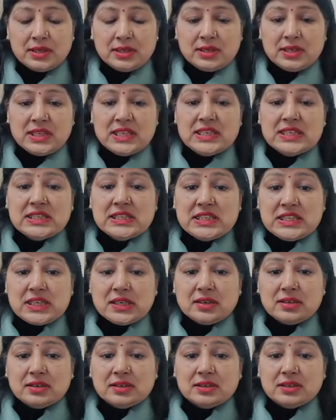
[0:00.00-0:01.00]
Ch
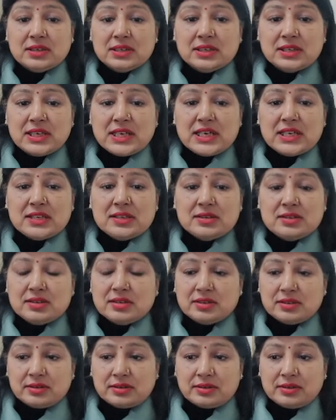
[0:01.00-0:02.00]
and j.
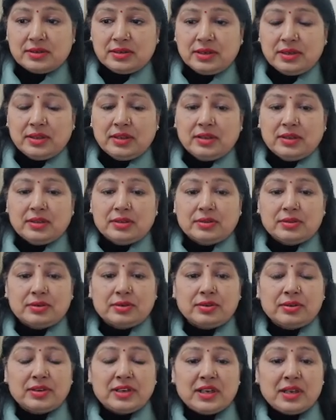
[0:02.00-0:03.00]
So
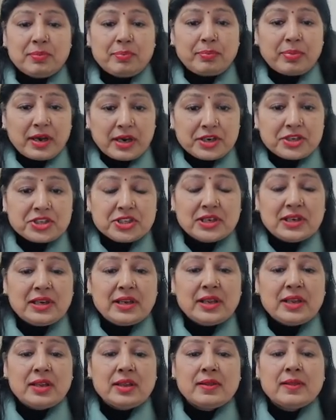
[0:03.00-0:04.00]
only partially,
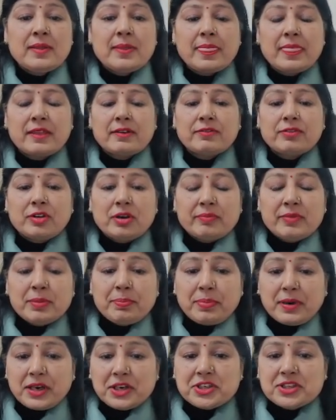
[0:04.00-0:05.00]
from a
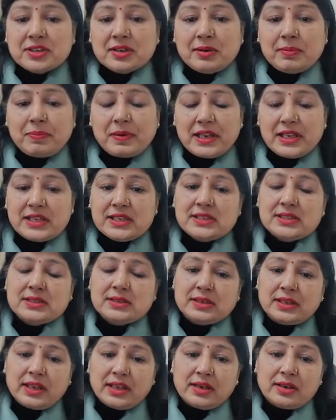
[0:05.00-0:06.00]
partial place,
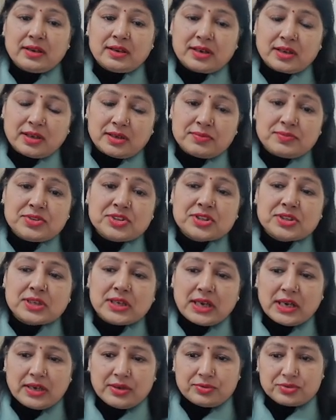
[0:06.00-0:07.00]
air comes
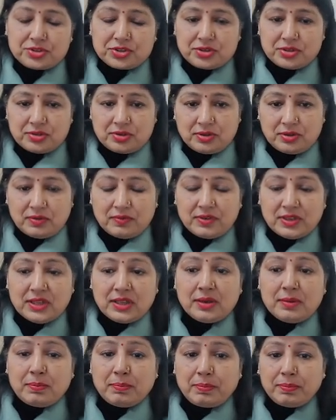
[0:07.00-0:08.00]
out with a
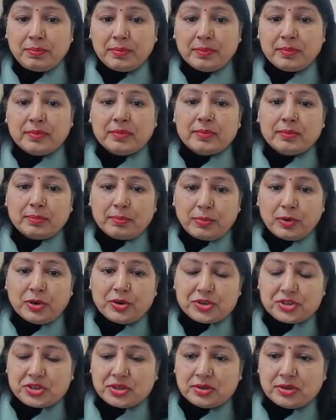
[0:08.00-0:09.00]

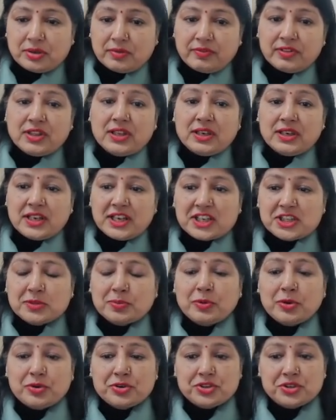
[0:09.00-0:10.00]
explosion, with an
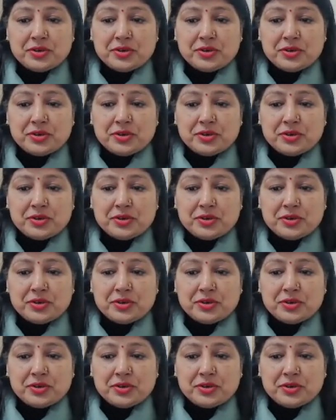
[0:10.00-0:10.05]
explosion.